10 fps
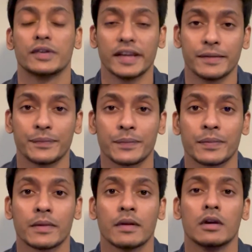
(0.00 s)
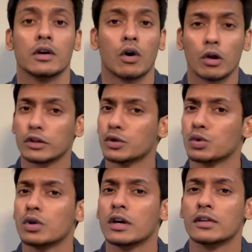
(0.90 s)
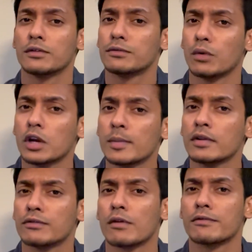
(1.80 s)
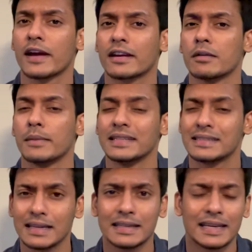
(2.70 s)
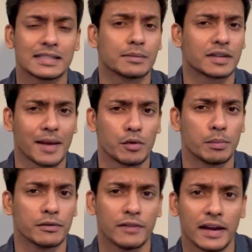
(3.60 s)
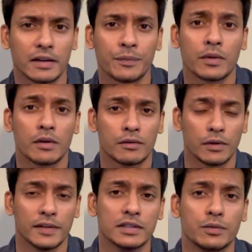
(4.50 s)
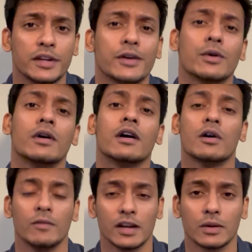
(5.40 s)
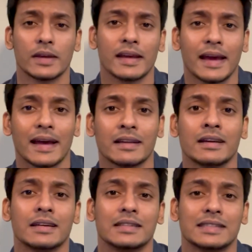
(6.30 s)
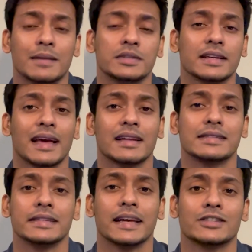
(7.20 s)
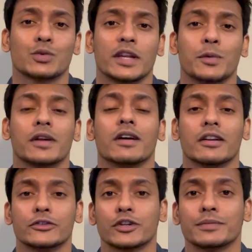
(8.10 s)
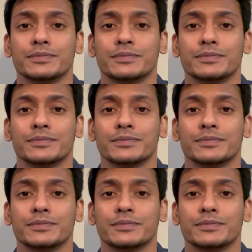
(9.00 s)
3. Although the foldable form factor may still take some time to perfect, for this video, we're looking at the Samsung Galaxy S21 Ultra.